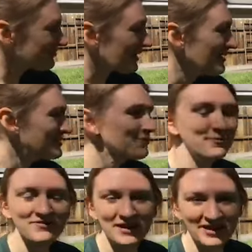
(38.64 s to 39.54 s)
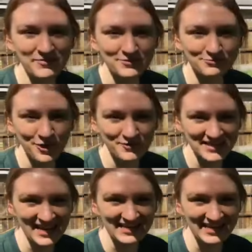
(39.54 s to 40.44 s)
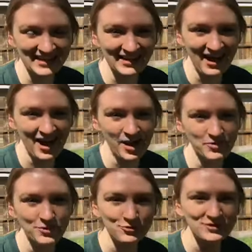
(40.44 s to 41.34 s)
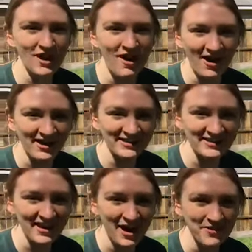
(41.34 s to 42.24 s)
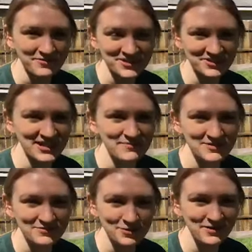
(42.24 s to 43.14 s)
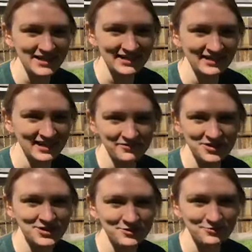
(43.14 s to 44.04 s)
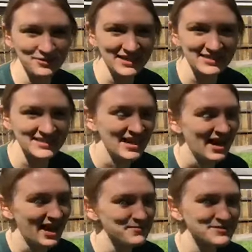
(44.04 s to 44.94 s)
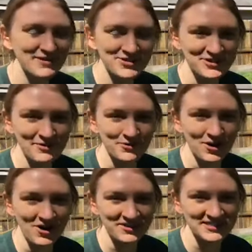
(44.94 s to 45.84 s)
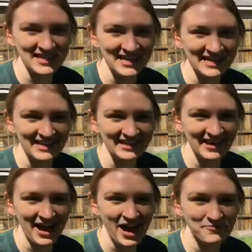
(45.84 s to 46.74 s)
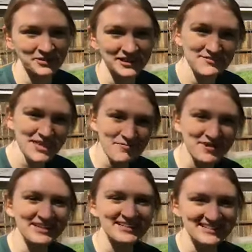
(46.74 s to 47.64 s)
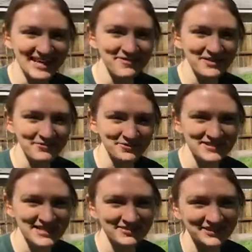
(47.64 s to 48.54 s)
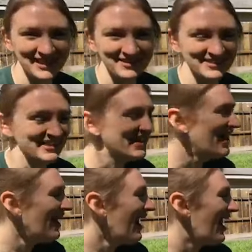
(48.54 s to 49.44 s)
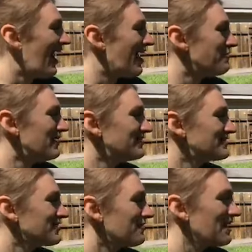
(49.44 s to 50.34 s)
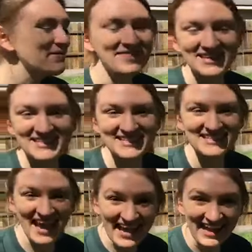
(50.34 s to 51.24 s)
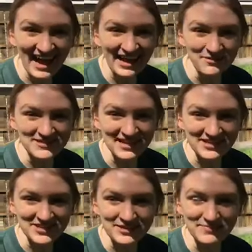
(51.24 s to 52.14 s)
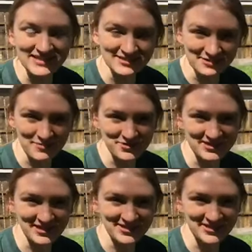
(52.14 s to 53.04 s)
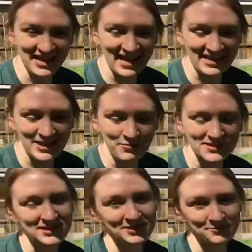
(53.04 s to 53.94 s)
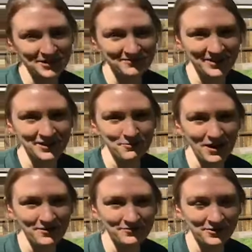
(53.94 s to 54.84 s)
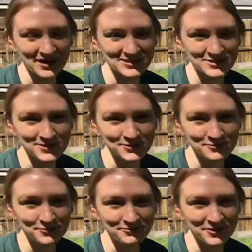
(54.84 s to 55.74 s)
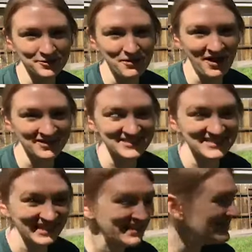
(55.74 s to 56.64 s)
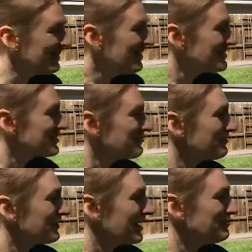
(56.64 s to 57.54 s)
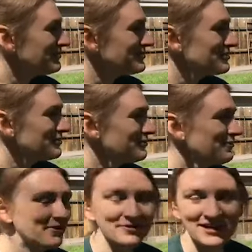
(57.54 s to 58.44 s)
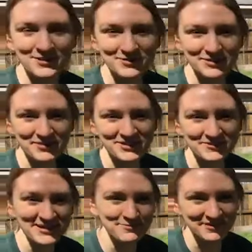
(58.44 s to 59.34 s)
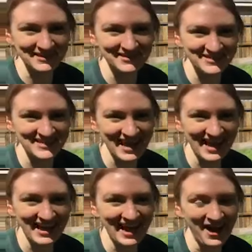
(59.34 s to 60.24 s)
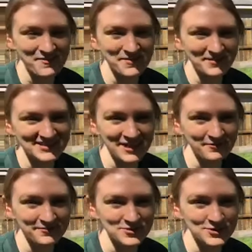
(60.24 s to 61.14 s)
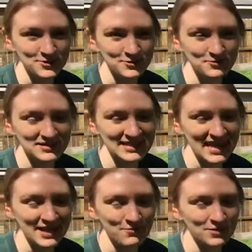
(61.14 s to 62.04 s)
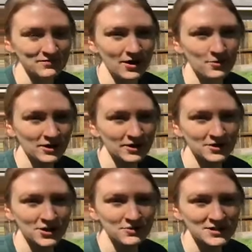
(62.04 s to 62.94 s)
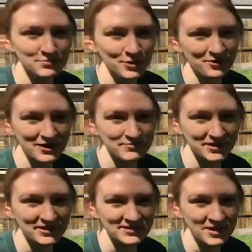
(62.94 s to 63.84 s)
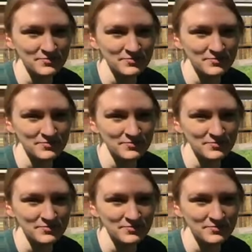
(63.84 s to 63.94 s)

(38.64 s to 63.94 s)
And so we've kind of been rotating who's on for certain times of the week and kind of for certain weeks to make sure that we're all staying really separate and safe and everyone's staying really healthy. And so that meant that today I was not actually going to be at the Raptor Center, and it wasn't going to work very well for us to film on site. So we were able to arrange with the person who is working there today and myself to take one of our newest program birds on a